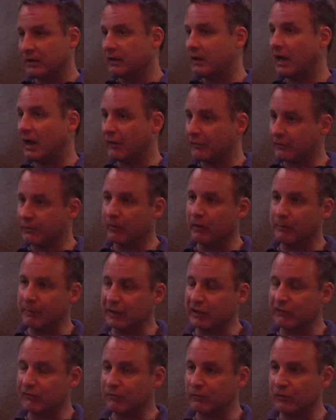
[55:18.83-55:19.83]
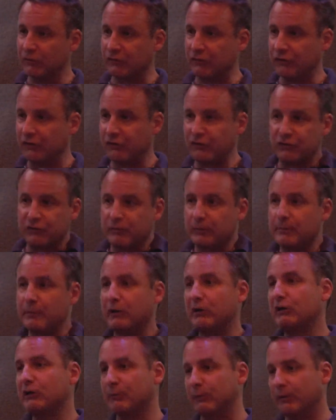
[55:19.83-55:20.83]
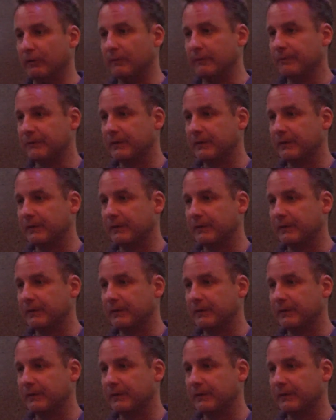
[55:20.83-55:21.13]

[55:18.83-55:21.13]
Now they're all being enforced. So this is remarkable.